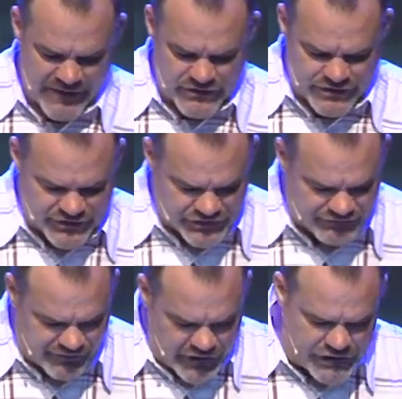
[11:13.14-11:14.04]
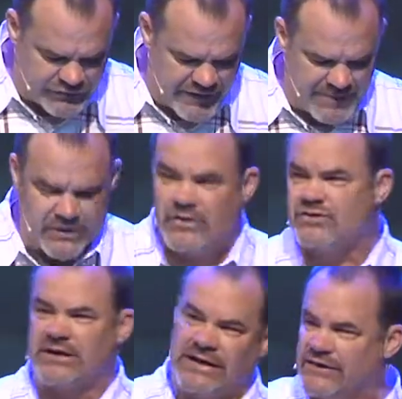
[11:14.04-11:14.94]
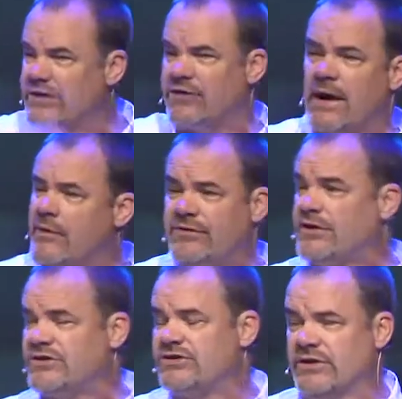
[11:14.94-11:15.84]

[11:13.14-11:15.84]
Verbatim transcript: And there's this verse we've been using in throughout this